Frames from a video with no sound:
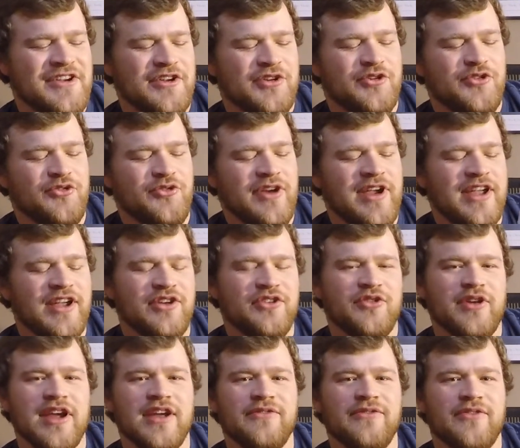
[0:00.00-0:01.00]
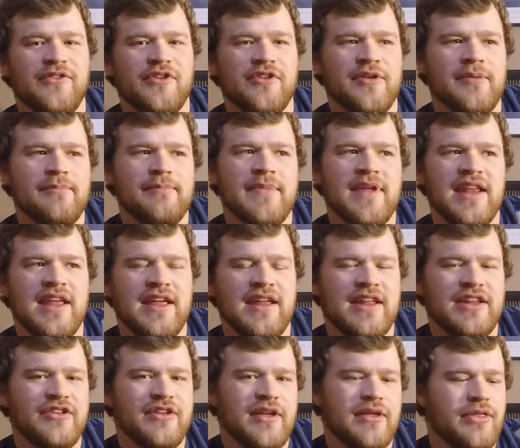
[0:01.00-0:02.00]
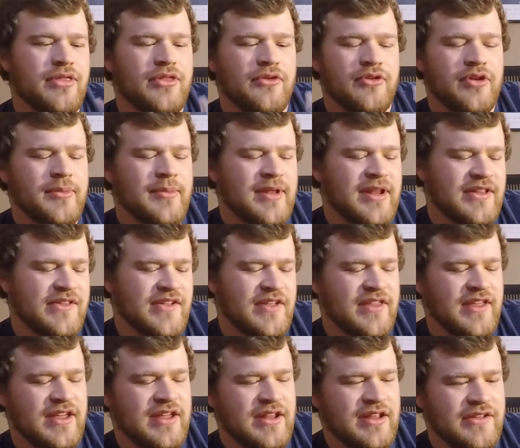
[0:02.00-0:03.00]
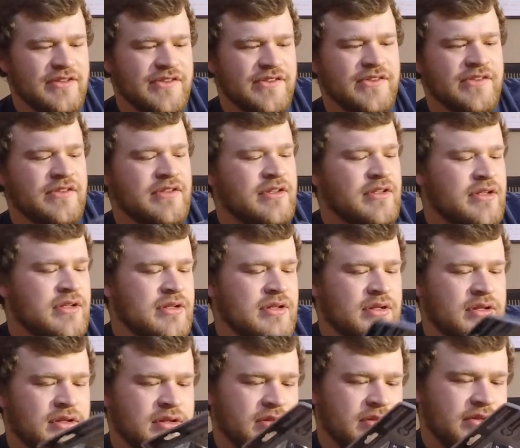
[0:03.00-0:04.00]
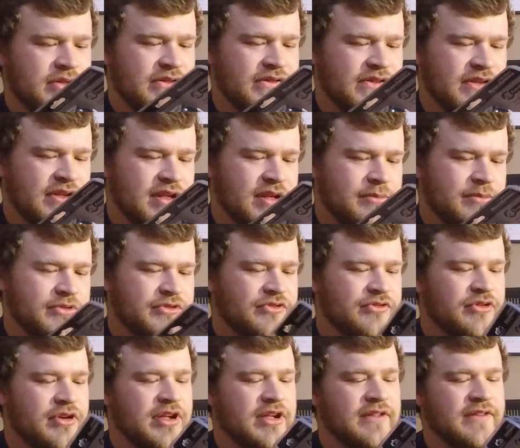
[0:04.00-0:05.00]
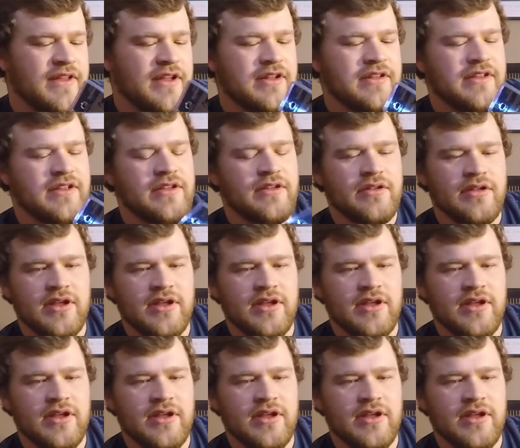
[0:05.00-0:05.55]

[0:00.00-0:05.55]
Crank for a minute, and you get 30 minutes. I think it is. Let's see how much cranking that did.